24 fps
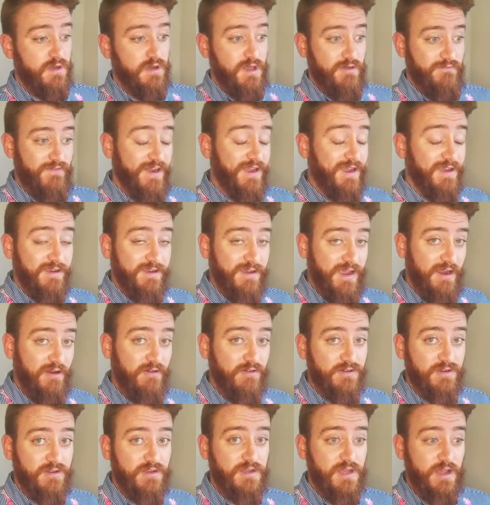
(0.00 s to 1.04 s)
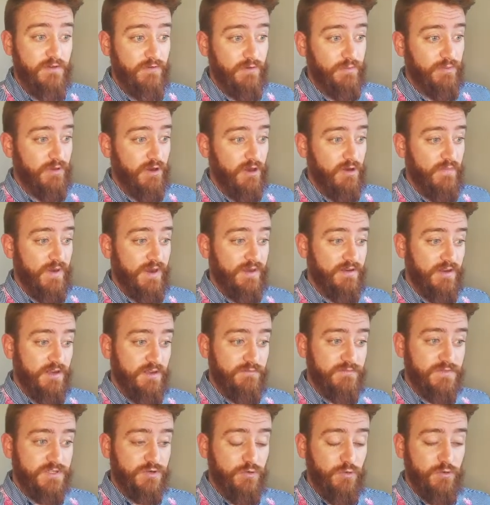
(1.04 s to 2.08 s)
if I can guarantee every player on my
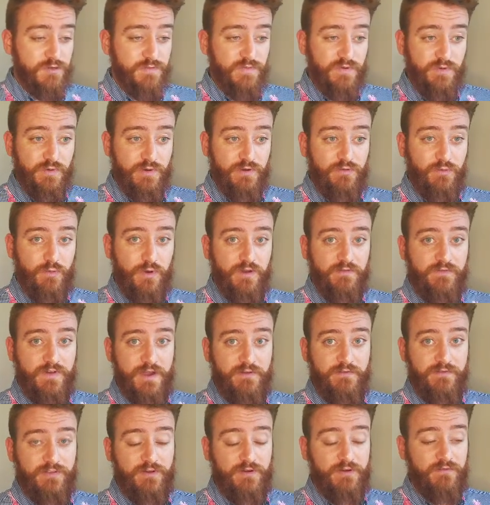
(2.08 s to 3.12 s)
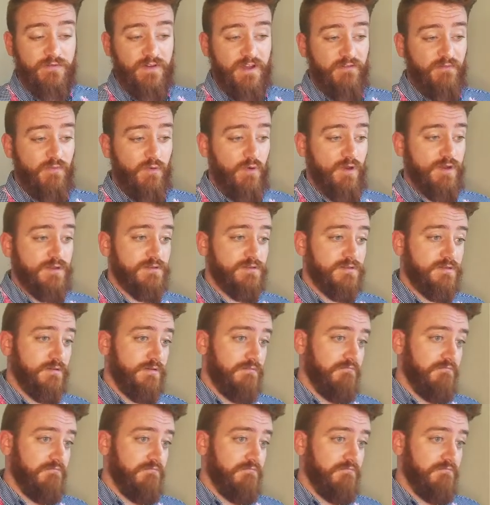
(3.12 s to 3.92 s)
team scores between 25 and 35 points,